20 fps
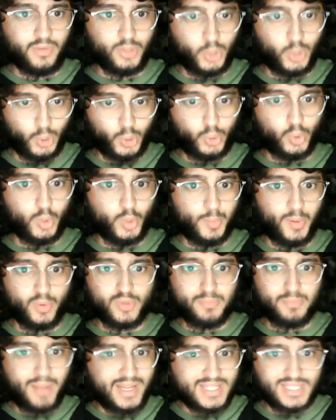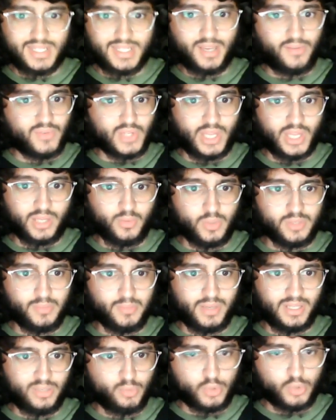Donnarumma. It was mad saves that he was
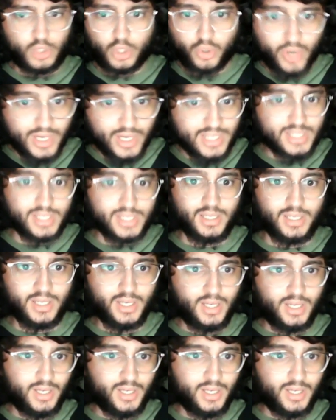making. It was crazy.